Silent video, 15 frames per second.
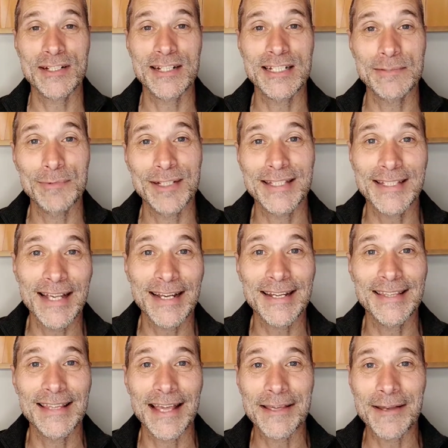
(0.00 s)
a split
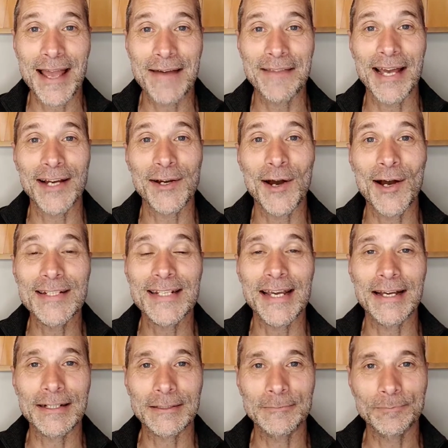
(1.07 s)
second that you have that
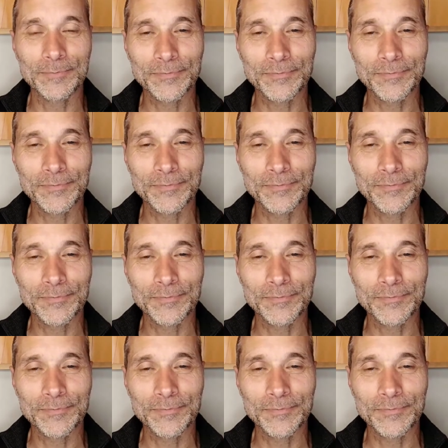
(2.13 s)
contact.